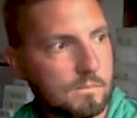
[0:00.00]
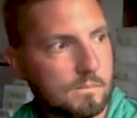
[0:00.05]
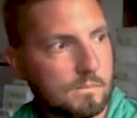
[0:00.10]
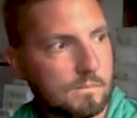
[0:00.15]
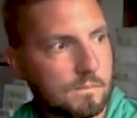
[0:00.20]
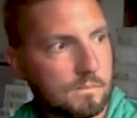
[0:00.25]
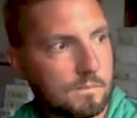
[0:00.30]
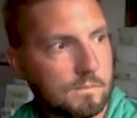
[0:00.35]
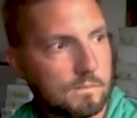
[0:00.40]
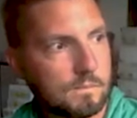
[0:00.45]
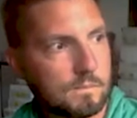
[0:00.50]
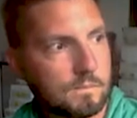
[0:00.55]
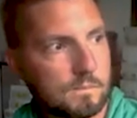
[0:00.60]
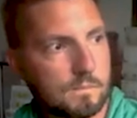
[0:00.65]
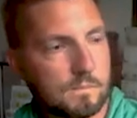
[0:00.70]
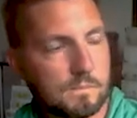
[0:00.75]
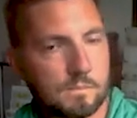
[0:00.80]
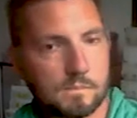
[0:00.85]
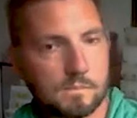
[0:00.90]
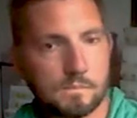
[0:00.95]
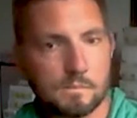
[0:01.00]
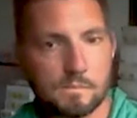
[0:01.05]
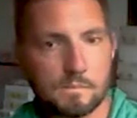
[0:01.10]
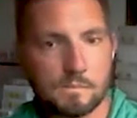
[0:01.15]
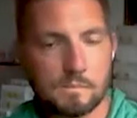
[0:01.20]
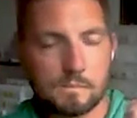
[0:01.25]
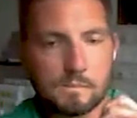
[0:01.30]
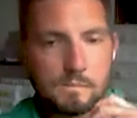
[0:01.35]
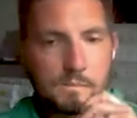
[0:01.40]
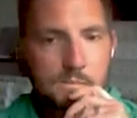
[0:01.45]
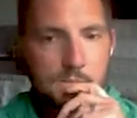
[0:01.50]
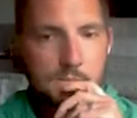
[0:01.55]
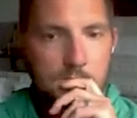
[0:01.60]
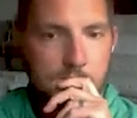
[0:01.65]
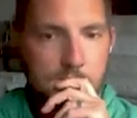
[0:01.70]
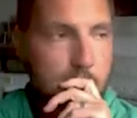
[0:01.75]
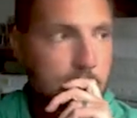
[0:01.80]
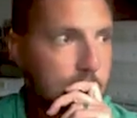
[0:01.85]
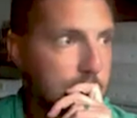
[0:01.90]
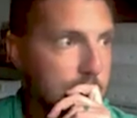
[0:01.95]

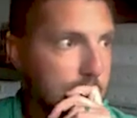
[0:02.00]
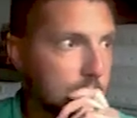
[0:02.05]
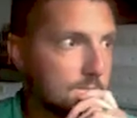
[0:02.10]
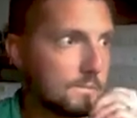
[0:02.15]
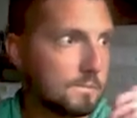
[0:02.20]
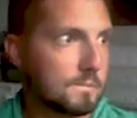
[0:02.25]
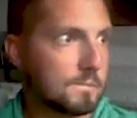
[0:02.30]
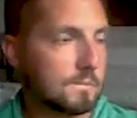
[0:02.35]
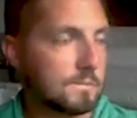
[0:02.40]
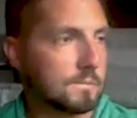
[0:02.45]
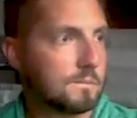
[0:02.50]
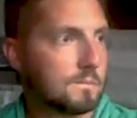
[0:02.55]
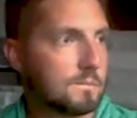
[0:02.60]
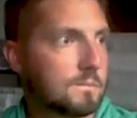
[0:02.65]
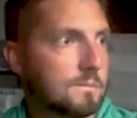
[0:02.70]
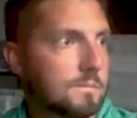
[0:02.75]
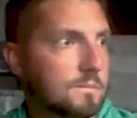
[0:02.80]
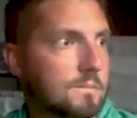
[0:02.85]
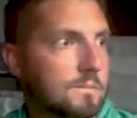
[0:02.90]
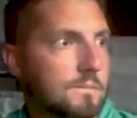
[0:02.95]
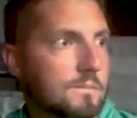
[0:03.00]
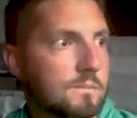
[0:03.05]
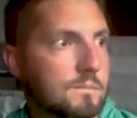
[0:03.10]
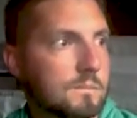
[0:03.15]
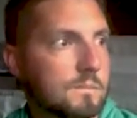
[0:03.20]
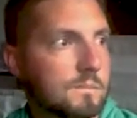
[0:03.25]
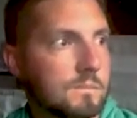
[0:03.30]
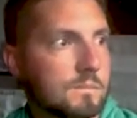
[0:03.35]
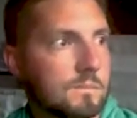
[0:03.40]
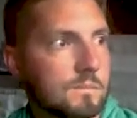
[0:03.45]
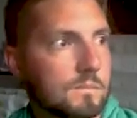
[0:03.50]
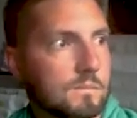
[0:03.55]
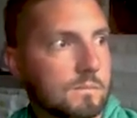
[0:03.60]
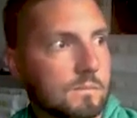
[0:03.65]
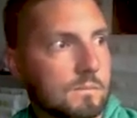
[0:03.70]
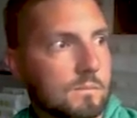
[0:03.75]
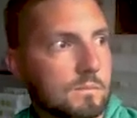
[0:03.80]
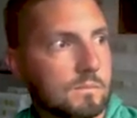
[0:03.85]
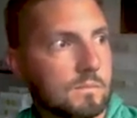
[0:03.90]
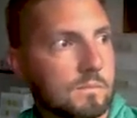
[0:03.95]

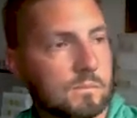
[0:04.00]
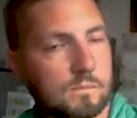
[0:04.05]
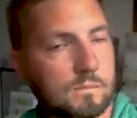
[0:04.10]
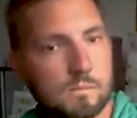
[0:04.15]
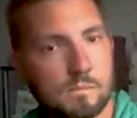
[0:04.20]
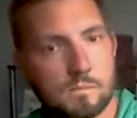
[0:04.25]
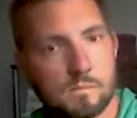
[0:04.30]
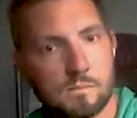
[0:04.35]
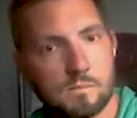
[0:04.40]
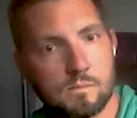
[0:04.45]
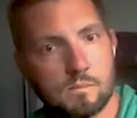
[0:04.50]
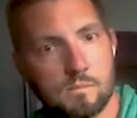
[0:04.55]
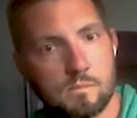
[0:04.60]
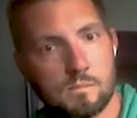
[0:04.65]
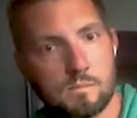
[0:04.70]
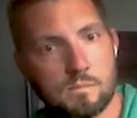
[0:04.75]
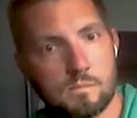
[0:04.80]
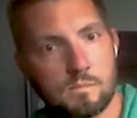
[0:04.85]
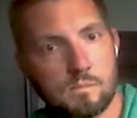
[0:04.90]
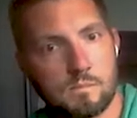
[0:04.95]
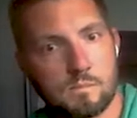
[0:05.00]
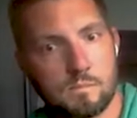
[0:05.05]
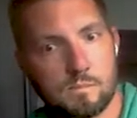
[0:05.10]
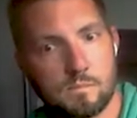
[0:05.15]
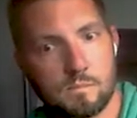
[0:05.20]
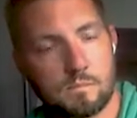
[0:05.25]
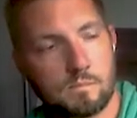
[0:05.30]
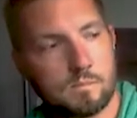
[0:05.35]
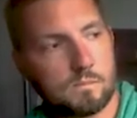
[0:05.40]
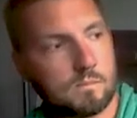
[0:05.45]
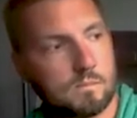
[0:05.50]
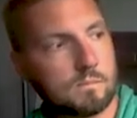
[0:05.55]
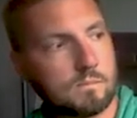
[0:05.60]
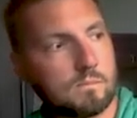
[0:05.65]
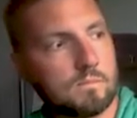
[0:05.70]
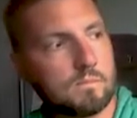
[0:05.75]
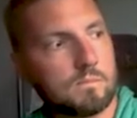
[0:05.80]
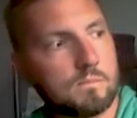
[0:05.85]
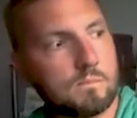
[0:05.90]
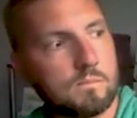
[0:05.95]

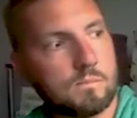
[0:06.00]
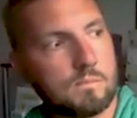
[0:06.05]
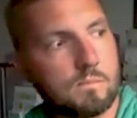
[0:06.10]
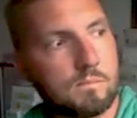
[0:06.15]
The person shown says nothing.